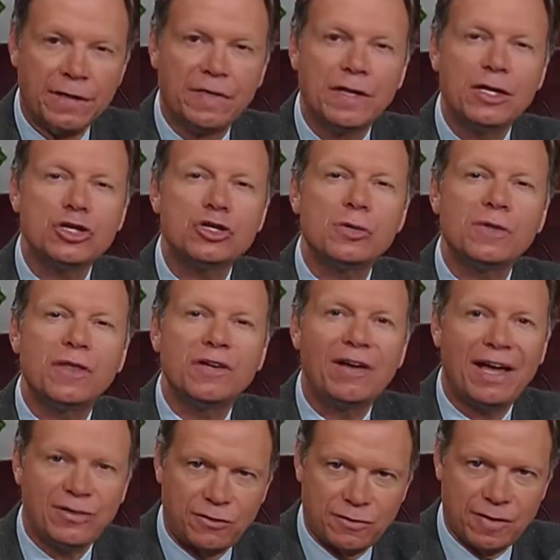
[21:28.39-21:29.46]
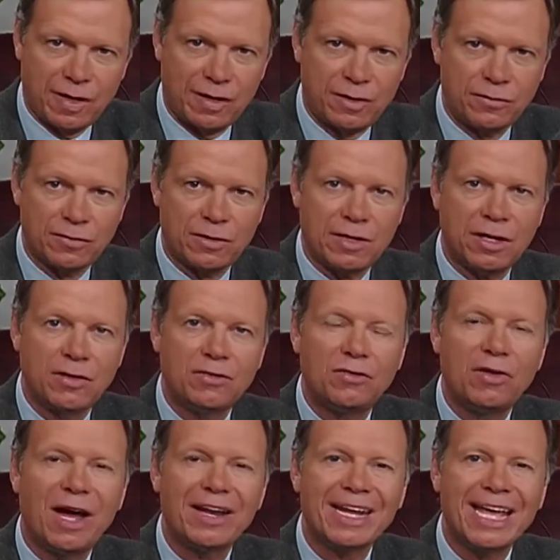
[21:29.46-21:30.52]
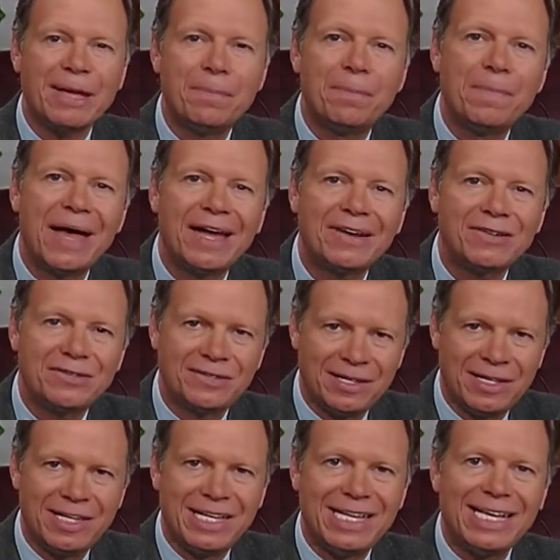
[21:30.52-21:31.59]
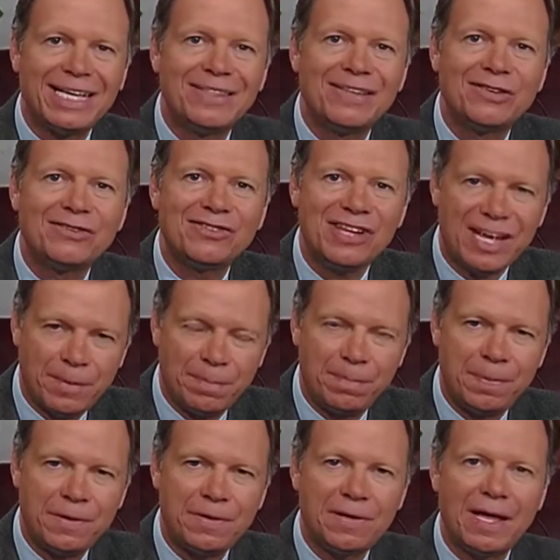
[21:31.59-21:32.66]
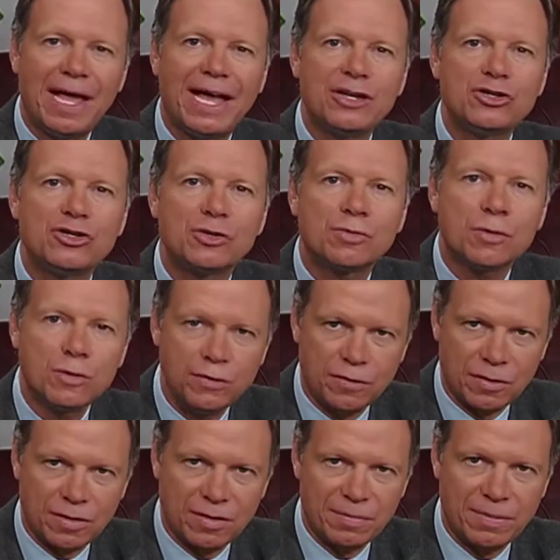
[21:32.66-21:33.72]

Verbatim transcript: The issue in the last days is not a battle in the temple at Jerusalem.